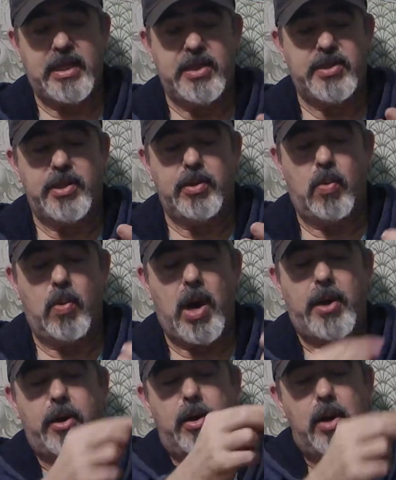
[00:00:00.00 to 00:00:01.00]
this in the
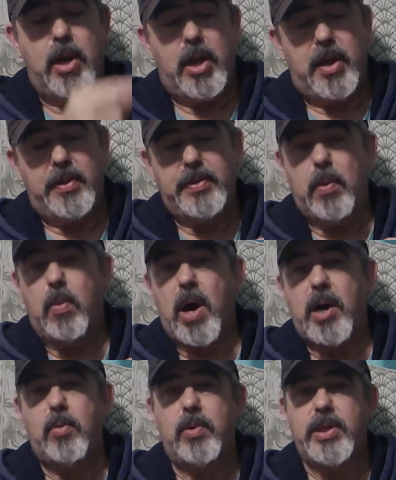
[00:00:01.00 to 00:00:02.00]
water
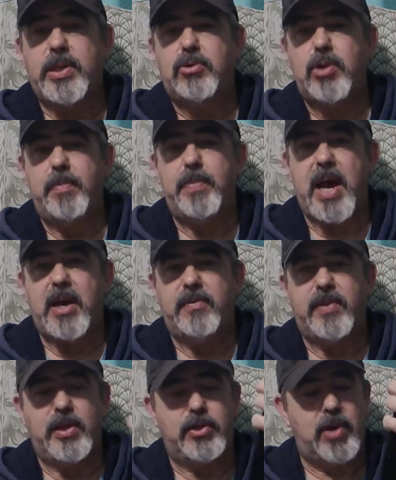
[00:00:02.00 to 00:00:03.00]
would drip out
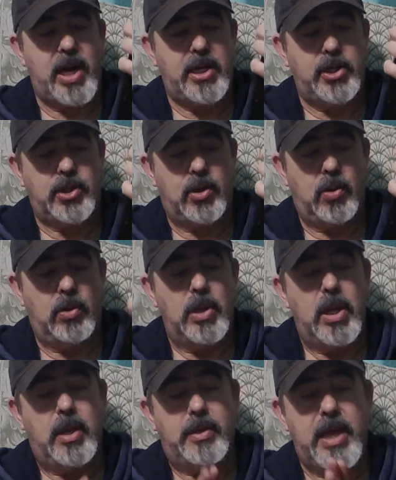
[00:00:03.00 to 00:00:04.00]
of the drainage hole.
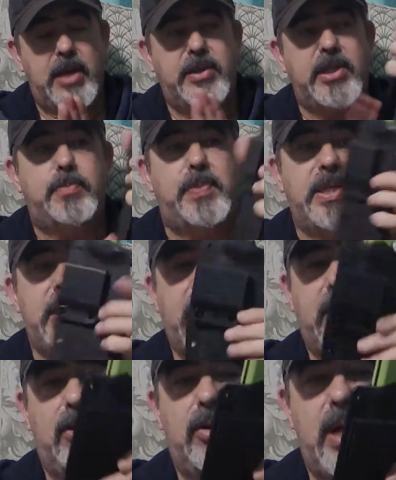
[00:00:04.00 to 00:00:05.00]
Now this
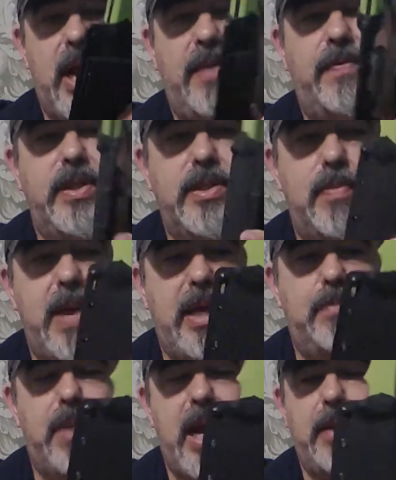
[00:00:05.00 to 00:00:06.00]
particular knife, it's
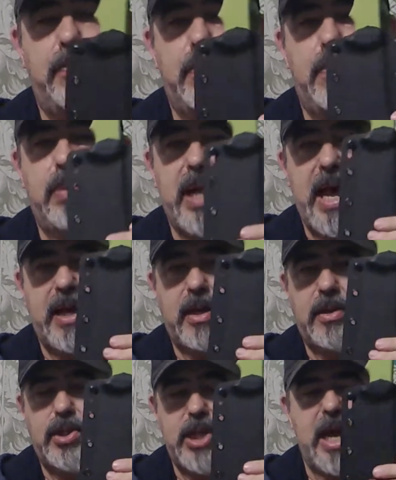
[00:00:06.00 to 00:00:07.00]
made by
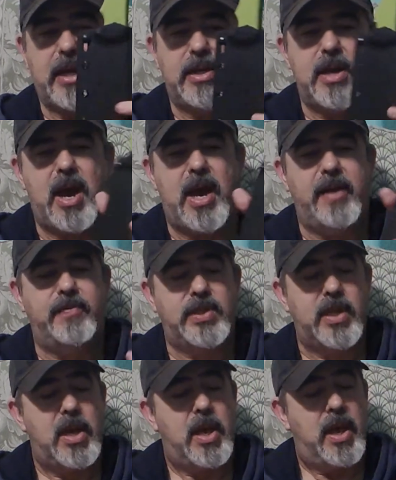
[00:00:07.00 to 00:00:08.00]
Blackjack Knives.
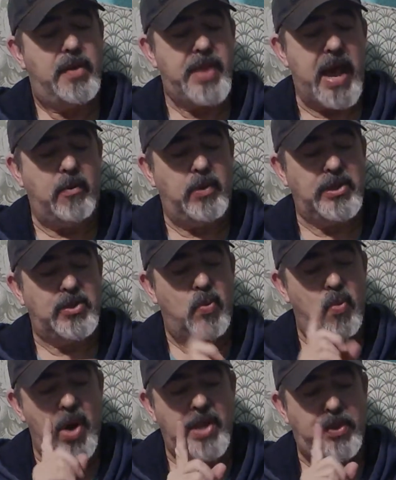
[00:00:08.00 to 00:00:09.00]
That was
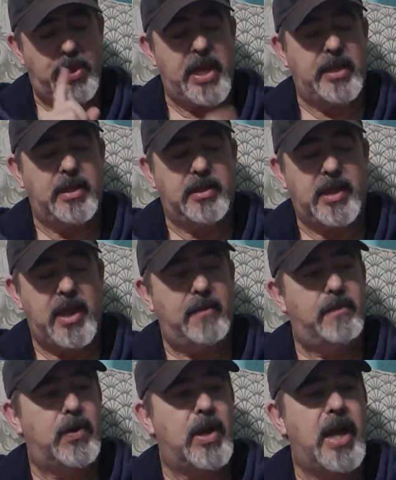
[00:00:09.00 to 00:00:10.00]
one thing that they
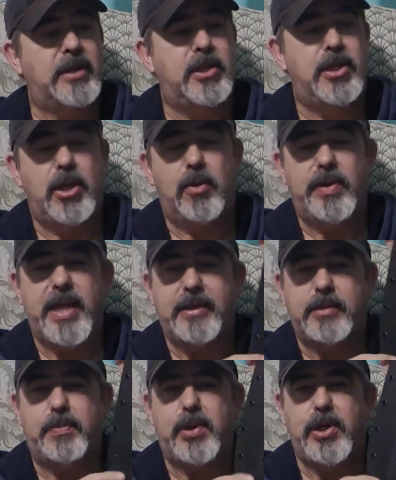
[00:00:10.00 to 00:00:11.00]
forgot to do, and
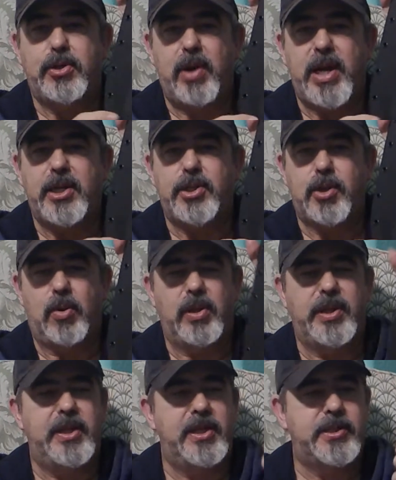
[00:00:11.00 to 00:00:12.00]
that's put a drainage hole
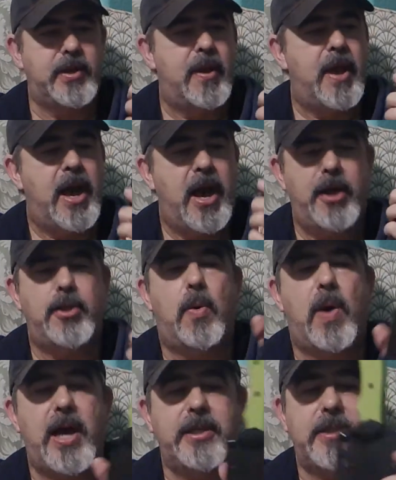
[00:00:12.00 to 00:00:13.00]
in this.
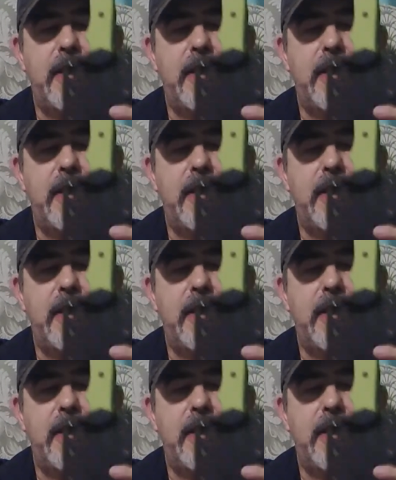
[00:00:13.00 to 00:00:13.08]
Otherwise,